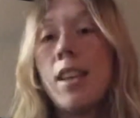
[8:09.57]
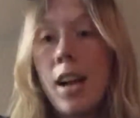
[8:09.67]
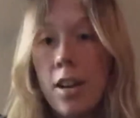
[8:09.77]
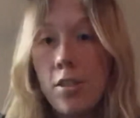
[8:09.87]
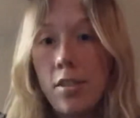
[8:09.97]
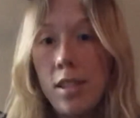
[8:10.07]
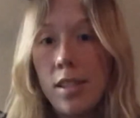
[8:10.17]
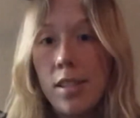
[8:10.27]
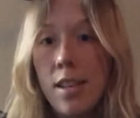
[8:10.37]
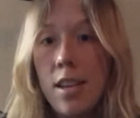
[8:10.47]
actually
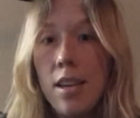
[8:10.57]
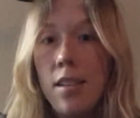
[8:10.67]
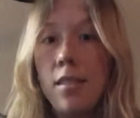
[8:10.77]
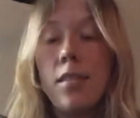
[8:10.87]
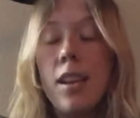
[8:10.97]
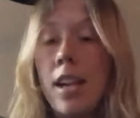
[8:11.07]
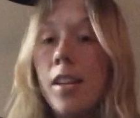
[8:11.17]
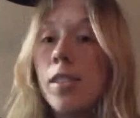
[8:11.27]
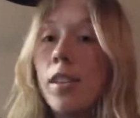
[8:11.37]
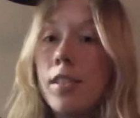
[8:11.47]
seeking the
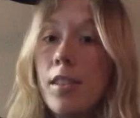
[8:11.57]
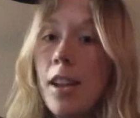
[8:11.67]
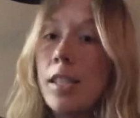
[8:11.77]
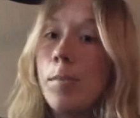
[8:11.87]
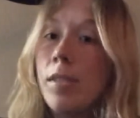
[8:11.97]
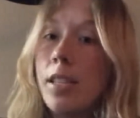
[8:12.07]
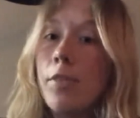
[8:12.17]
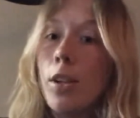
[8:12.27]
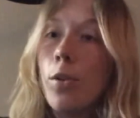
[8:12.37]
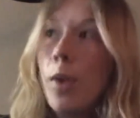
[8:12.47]
answer to that
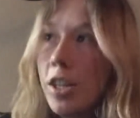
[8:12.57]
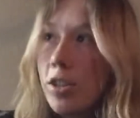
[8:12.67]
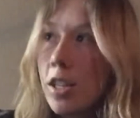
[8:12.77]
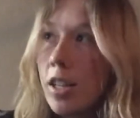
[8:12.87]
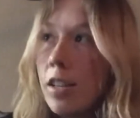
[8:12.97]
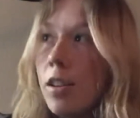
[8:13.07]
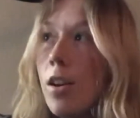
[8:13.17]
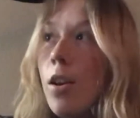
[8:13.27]
specific question,